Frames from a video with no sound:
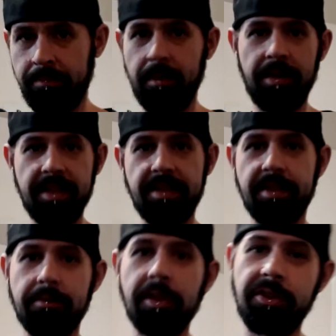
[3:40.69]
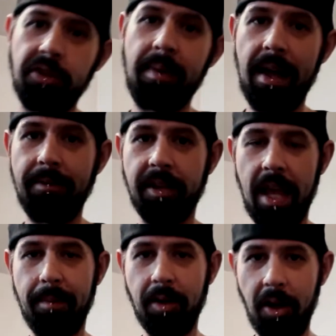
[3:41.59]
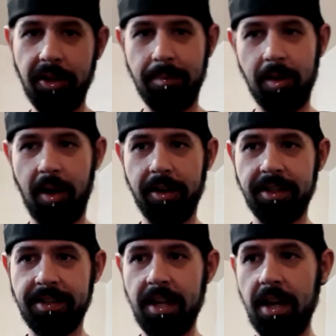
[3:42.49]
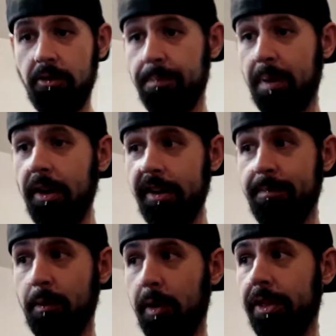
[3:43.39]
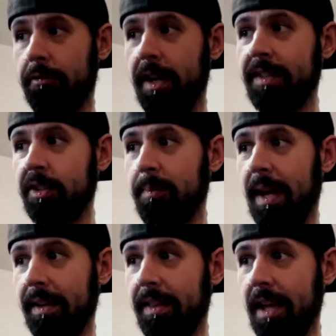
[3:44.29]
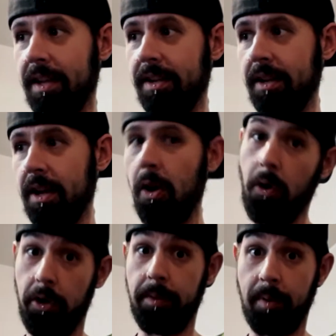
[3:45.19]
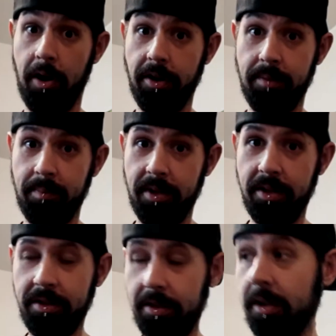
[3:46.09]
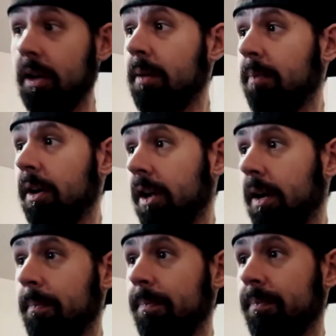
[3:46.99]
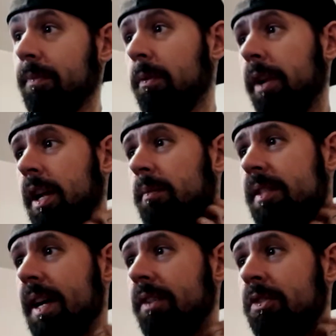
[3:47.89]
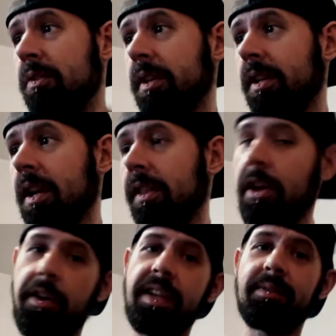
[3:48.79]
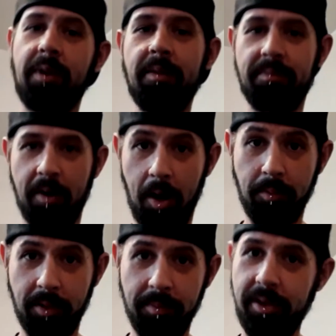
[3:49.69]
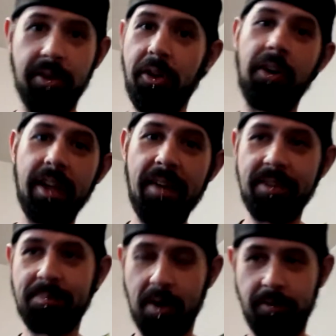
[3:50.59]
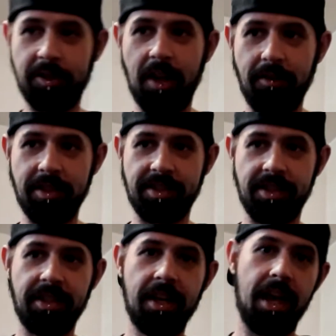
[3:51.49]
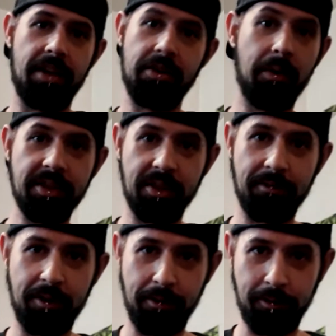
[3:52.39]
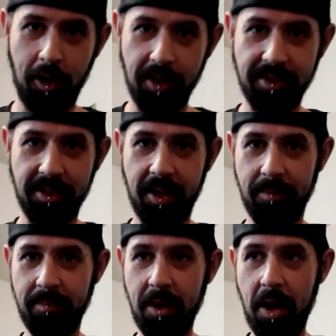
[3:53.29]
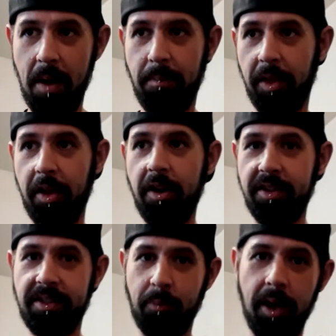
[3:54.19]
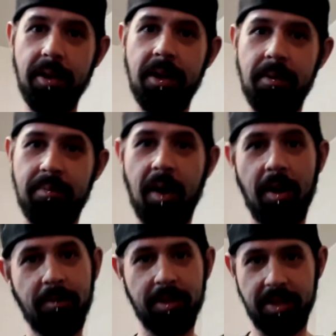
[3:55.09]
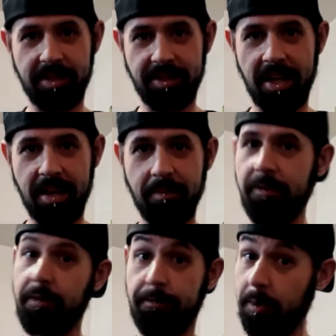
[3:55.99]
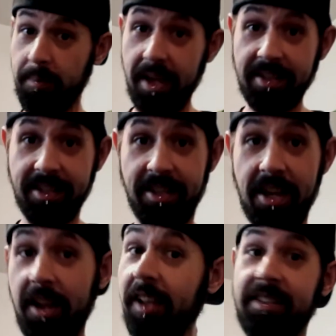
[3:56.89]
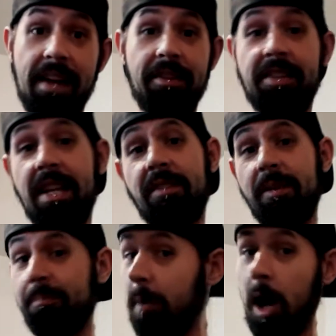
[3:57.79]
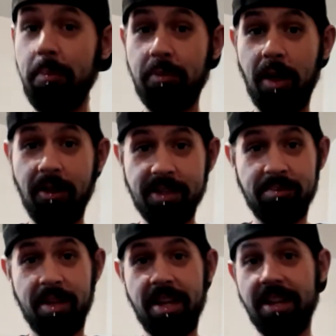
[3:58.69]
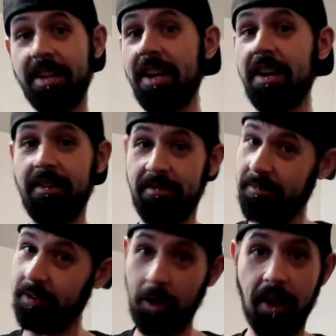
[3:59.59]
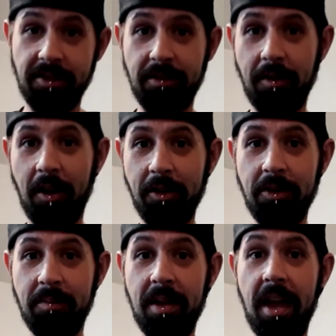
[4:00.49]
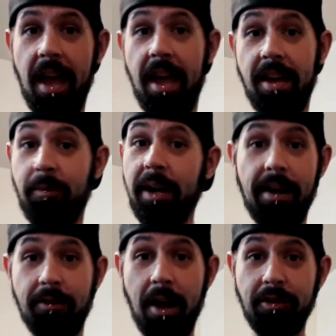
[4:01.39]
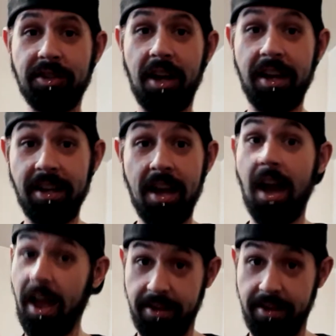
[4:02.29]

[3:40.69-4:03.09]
Now this isn't really too bad of a game at all, to be honest. It would probably have been worth a rental back then, or the bargain bin. But when it comes down to it, there is one problem. And no game is perfect, obviously, and you always look for the flaws in them. But there is one problem with this game. For me as a kid, I like to have the TV up while I was playing, lots of volume, and whenever I would die, I